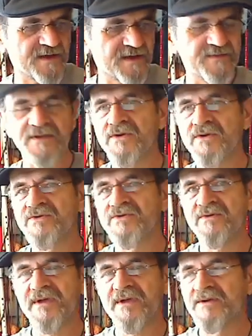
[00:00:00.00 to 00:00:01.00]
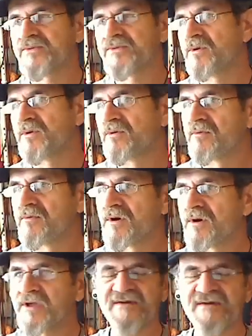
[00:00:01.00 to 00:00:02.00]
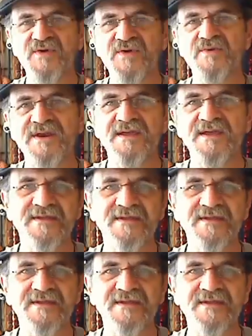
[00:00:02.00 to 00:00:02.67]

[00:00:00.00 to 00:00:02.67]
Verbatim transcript: time that YouTube has no community,